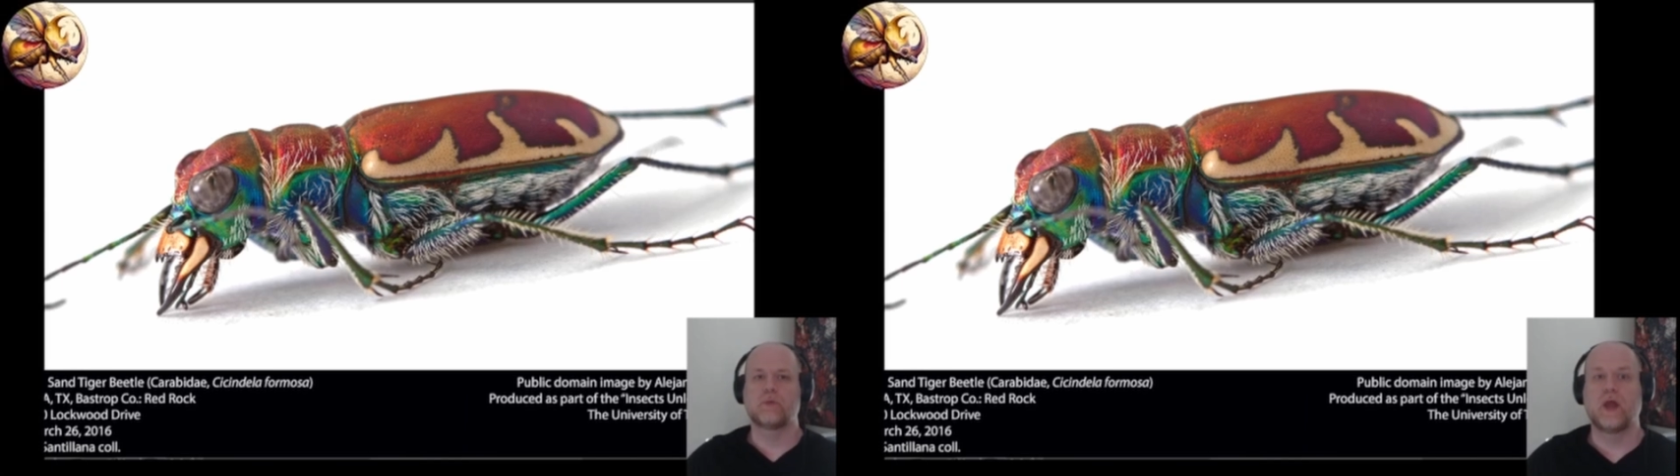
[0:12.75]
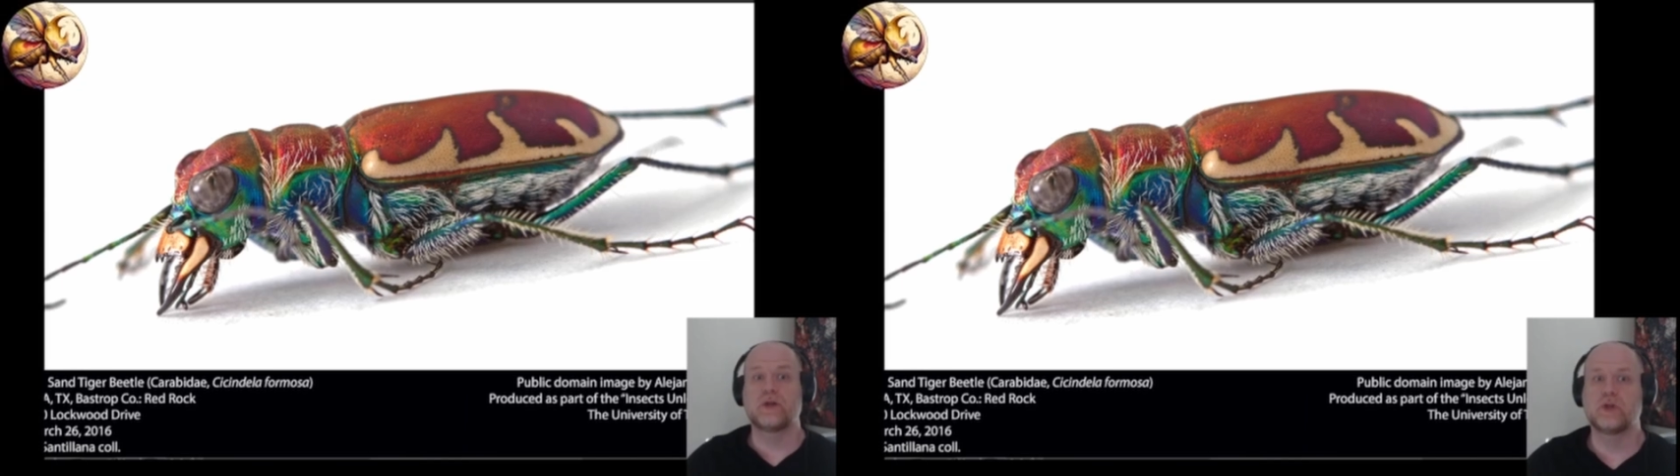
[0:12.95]

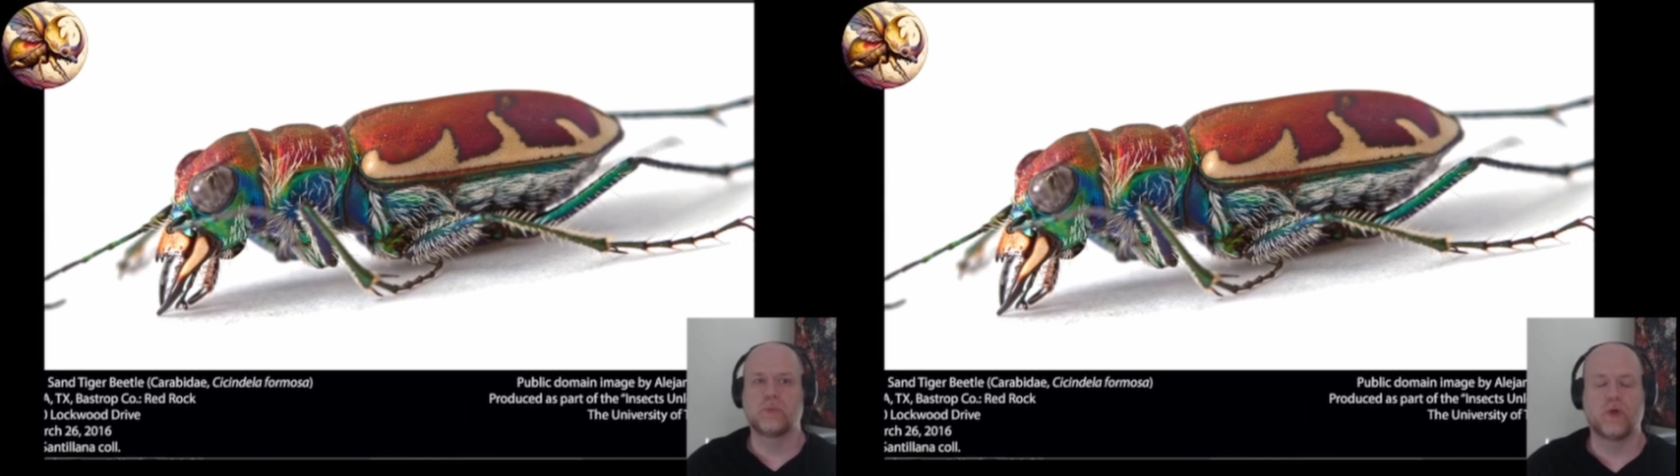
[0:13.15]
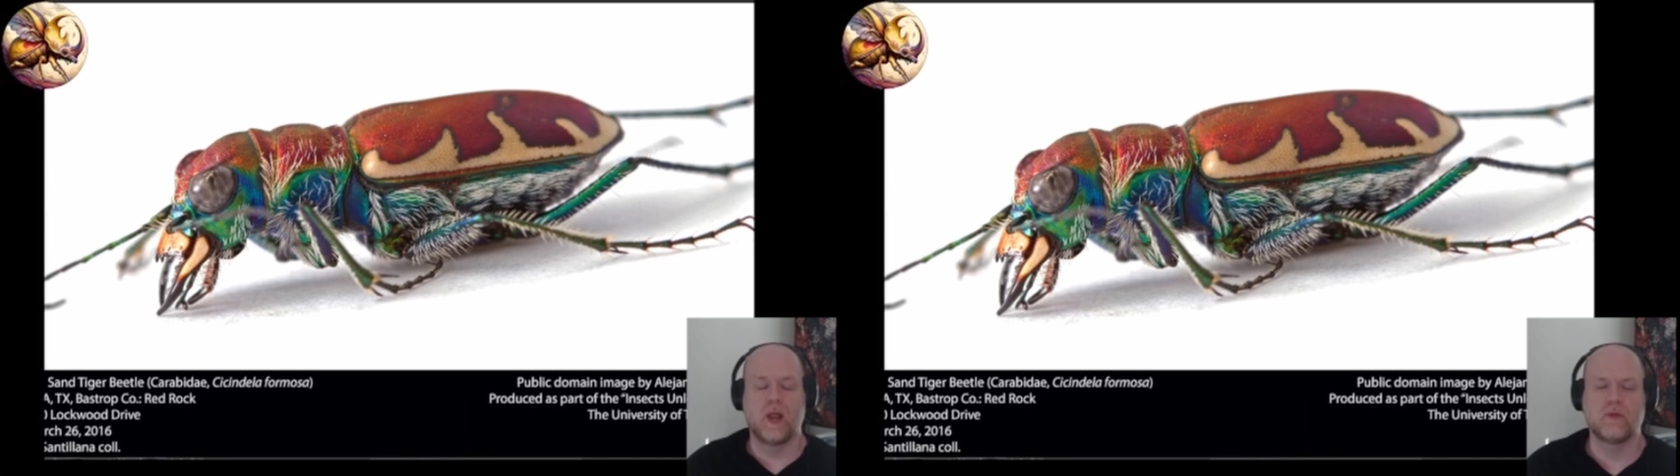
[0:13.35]

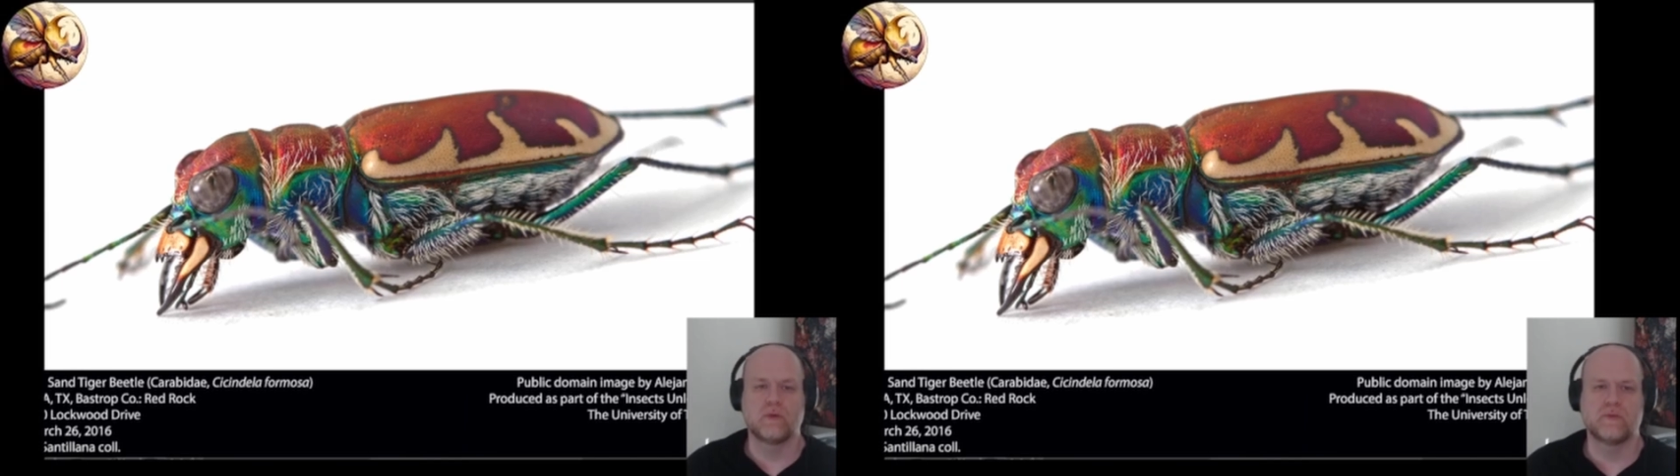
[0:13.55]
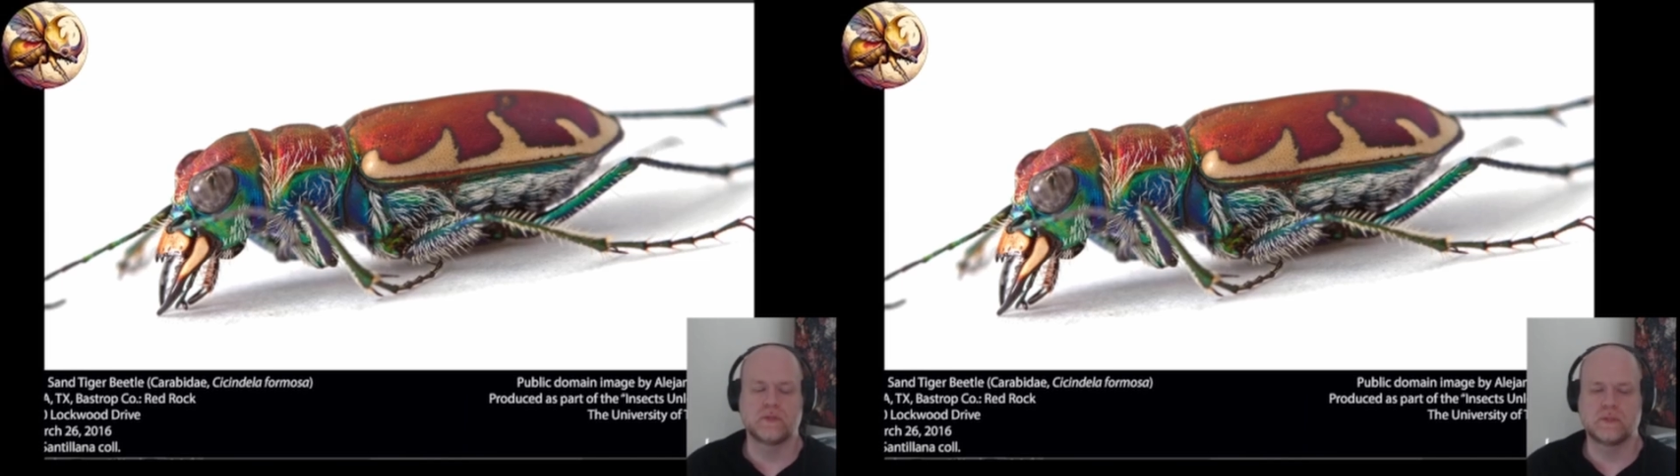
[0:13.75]
predator-prey
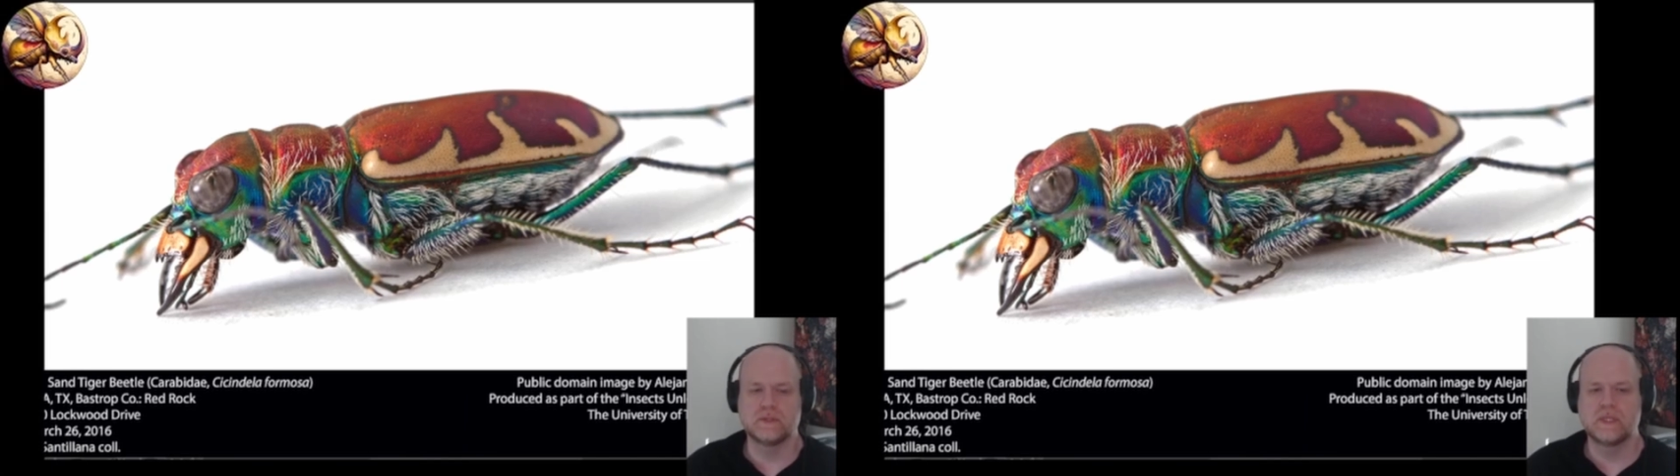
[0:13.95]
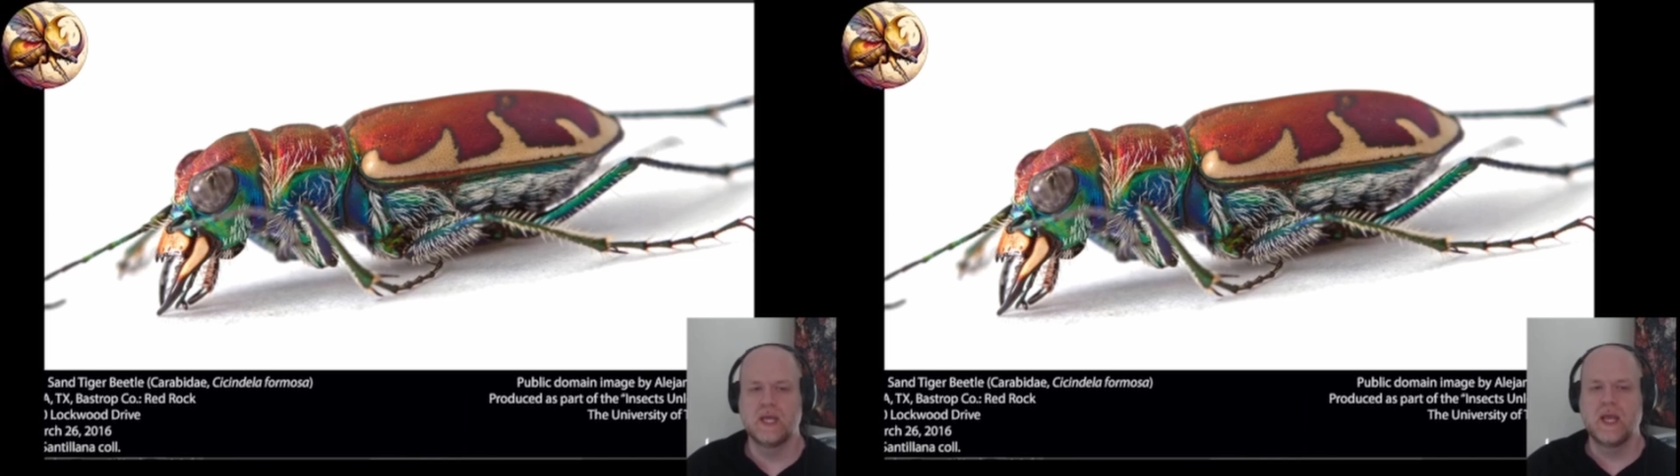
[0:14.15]
reversals.